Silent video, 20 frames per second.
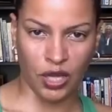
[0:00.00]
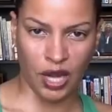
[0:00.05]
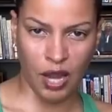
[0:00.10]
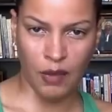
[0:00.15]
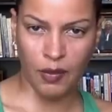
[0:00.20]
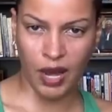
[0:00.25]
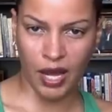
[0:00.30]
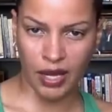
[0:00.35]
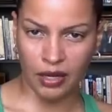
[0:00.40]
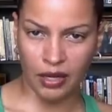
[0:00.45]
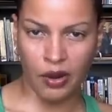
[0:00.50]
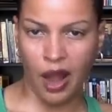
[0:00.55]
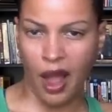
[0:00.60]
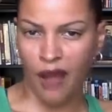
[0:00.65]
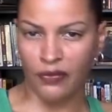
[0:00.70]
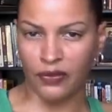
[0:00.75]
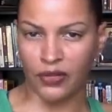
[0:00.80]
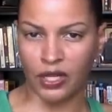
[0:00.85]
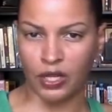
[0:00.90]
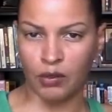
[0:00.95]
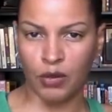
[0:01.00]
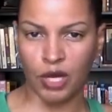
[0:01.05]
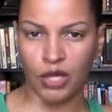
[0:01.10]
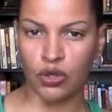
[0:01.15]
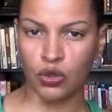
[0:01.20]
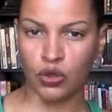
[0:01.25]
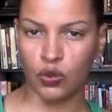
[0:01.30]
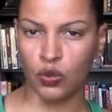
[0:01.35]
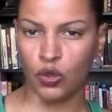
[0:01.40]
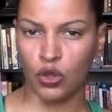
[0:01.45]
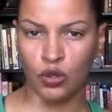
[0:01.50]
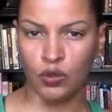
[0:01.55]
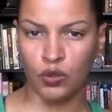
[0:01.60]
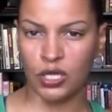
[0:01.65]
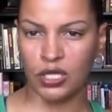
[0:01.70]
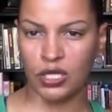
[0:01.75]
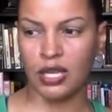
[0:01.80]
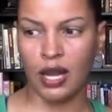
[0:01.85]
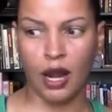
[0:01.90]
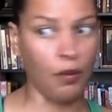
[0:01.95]
came out of their African mother's wombs
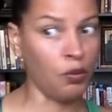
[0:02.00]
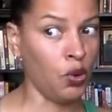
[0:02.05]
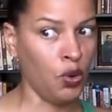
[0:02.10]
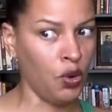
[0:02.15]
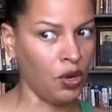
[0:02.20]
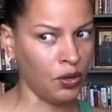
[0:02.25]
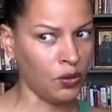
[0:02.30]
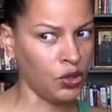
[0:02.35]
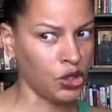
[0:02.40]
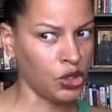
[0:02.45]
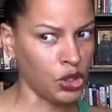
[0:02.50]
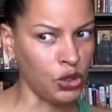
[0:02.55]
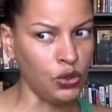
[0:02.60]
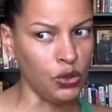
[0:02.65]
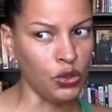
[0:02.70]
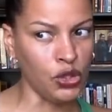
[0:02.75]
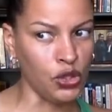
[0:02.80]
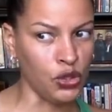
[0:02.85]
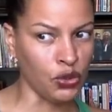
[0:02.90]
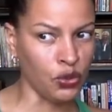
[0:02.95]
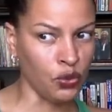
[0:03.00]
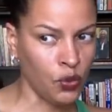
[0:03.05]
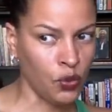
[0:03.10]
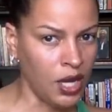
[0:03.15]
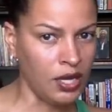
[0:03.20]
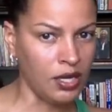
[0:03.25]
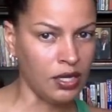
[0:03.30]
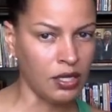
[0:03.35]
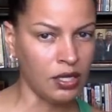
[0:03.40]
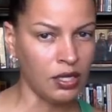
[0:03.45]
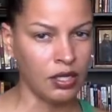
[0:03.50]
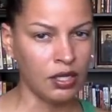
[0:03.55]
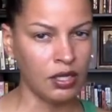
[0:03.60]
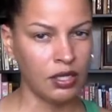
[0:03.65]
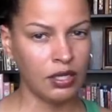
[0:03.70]
and said, I'm going with you, you're the one.